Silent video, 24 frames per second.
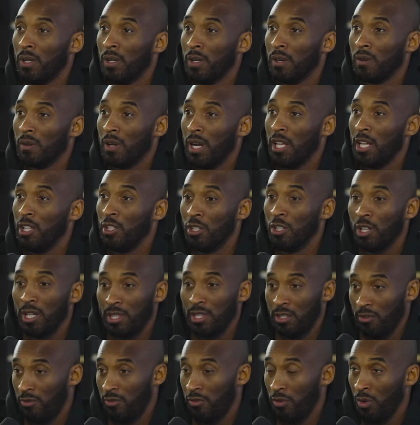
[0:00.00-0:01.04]
Right? And you look at
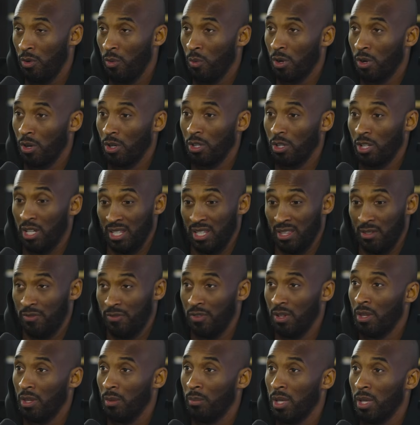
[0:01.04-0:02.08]
the footwork, you look at the
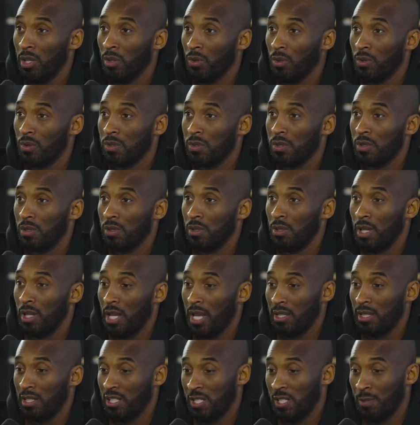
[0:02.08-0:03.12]
fundamentals, you look
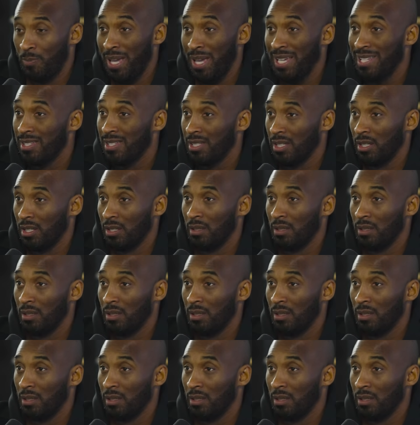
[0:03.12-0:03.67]
at the spacing,